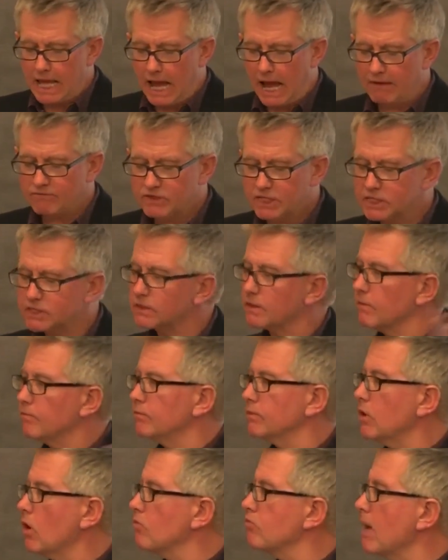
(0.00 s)
I've just
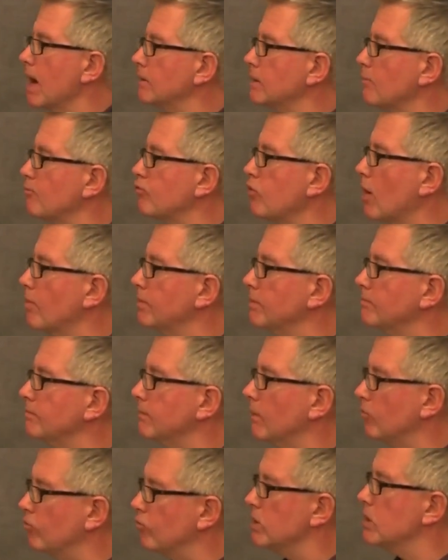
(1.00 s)
got round the problem,
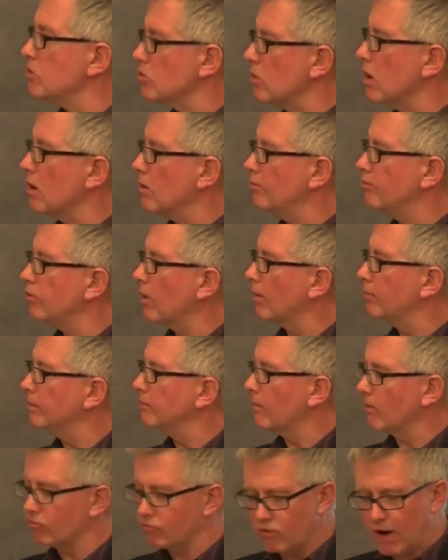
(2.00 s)
the real world
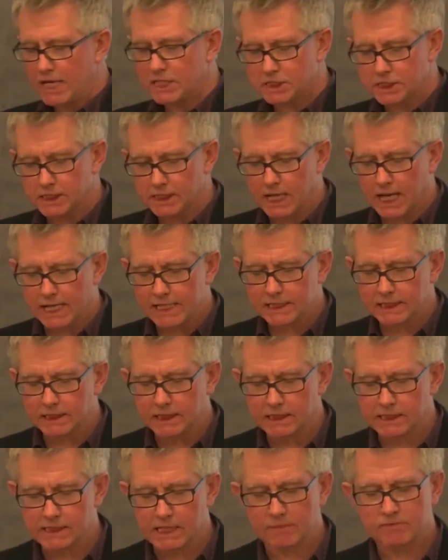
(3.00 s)
problem of rationalizing
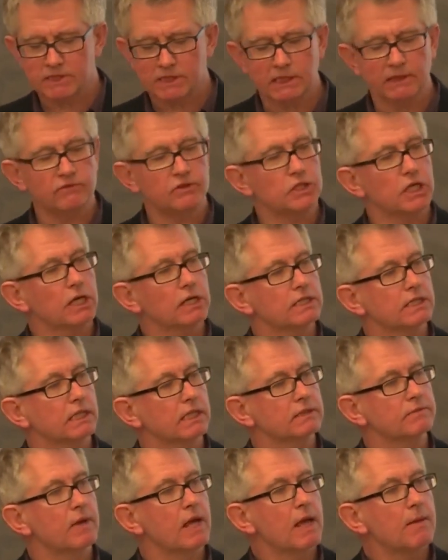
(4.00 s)
the subsidy of
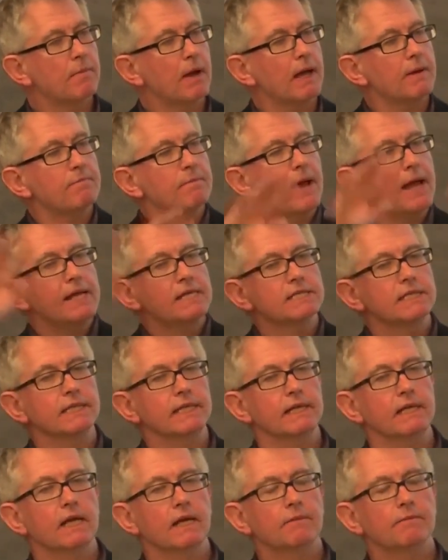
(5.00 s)
journalism by placing
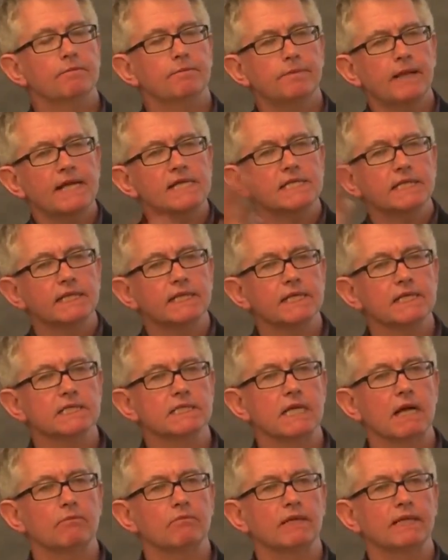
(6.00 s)
it in
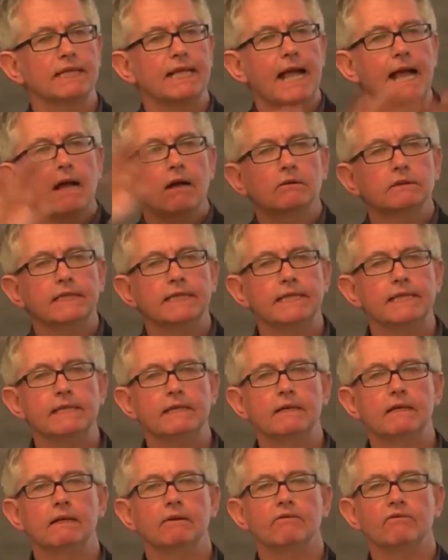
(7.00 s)
some cloudy,
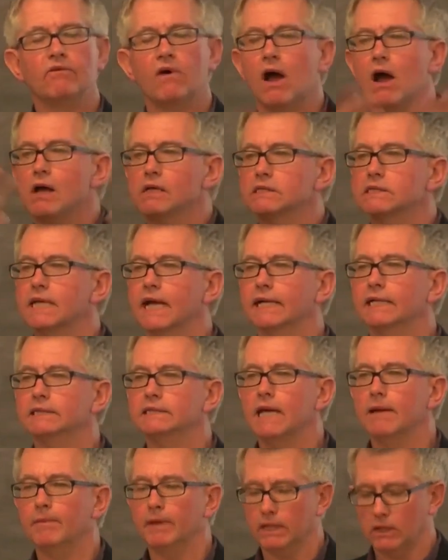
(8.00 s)
vast
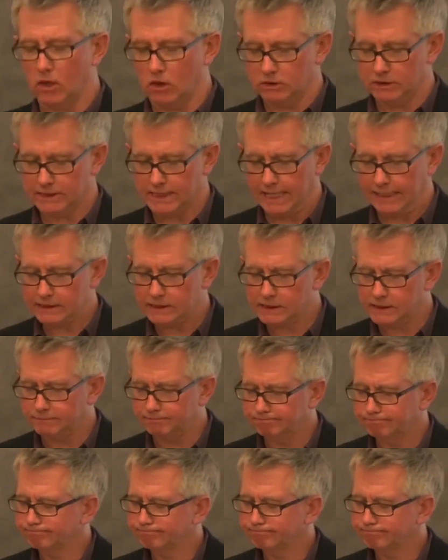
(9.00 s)
academic context.